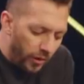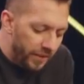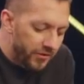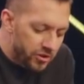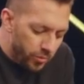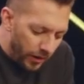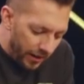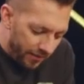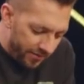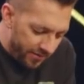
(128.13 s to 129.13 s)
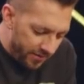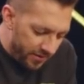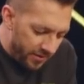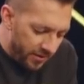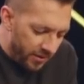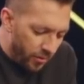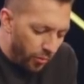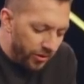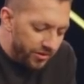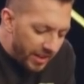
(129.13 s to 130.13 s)
one of the twelve,
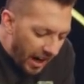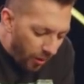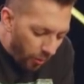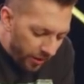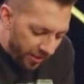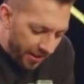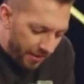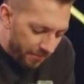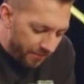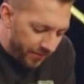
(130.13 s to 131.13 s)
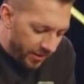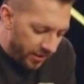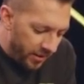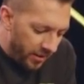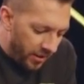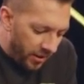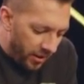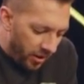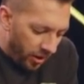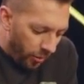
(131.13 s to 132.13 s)
was not with them
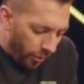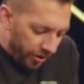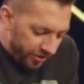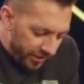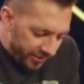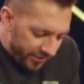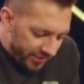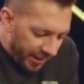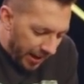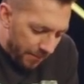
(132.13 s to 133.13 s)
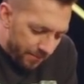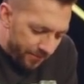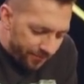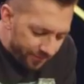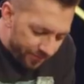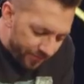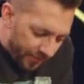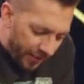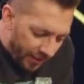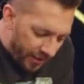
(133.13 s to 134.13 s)
when Jesus came.
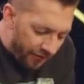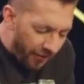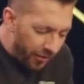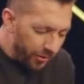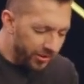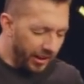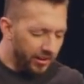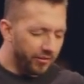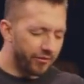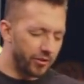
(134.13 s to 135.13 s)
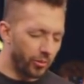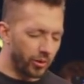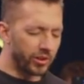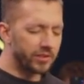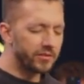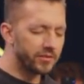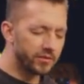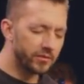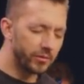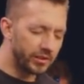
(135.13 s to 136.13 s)
And Father, we thank you for your word.
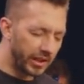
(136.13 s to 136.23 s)
We